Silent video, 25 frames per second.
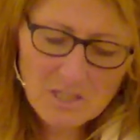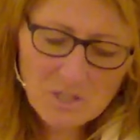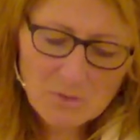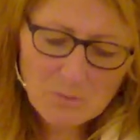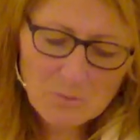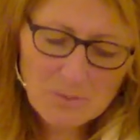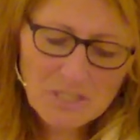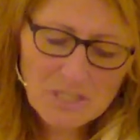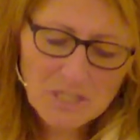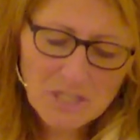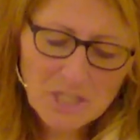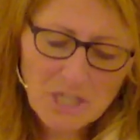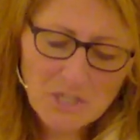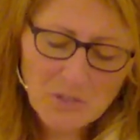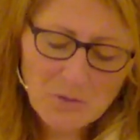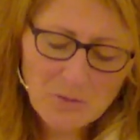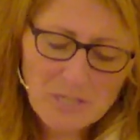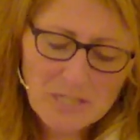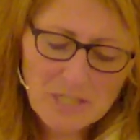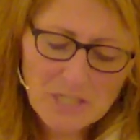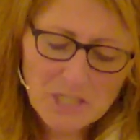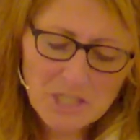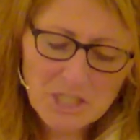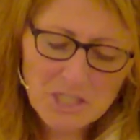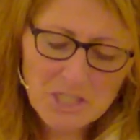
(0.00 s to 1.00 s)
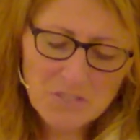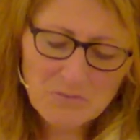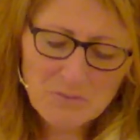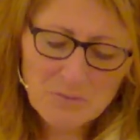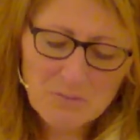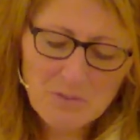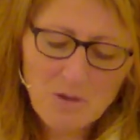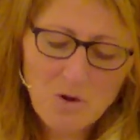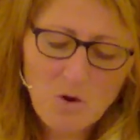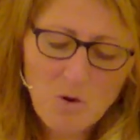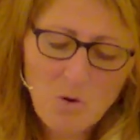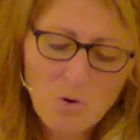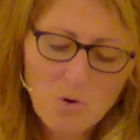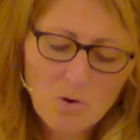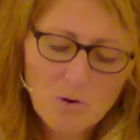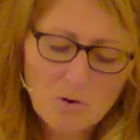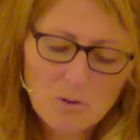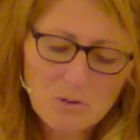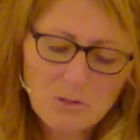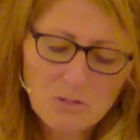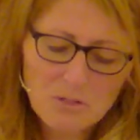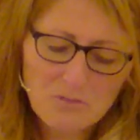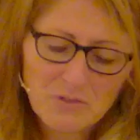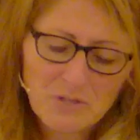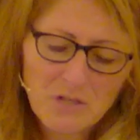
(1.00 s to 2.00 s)
3 generations from the
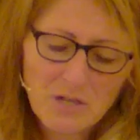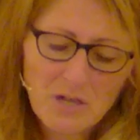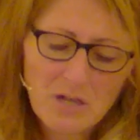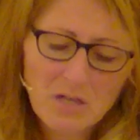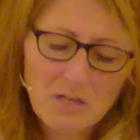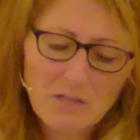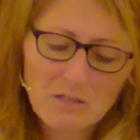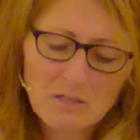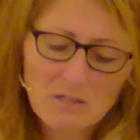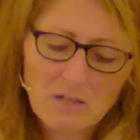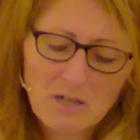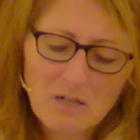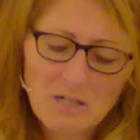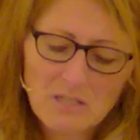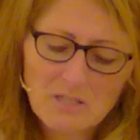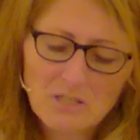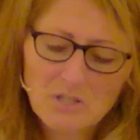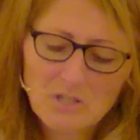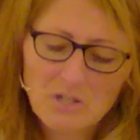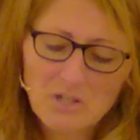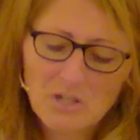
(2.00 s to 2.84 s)
horrors of the Holocaust,